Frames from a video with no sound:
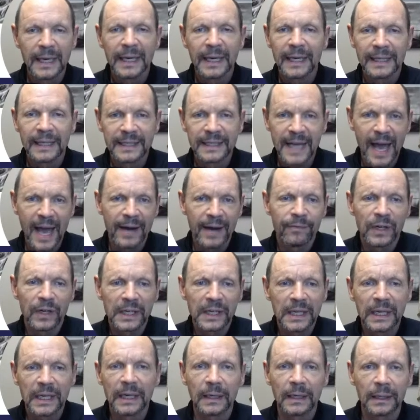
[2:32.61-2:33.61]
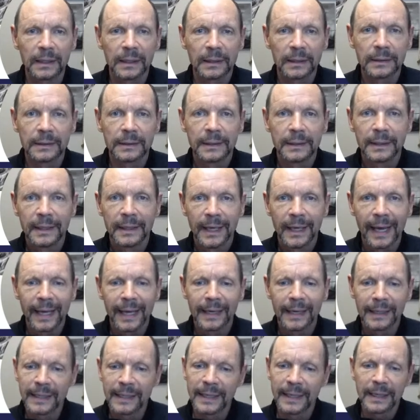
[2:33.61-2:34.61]
It's kind of a kink,
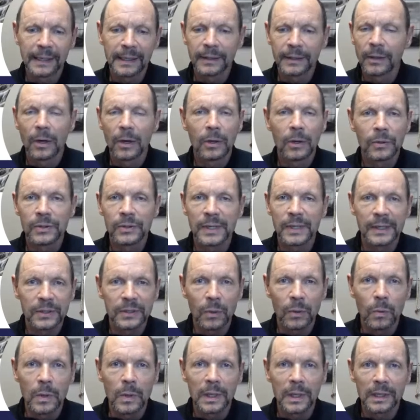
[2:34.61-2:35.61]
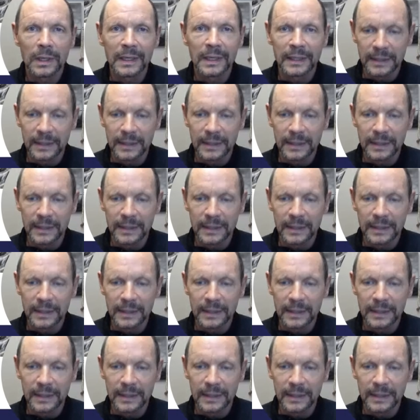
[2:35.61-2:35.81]
and a kink in the hose doesn't work,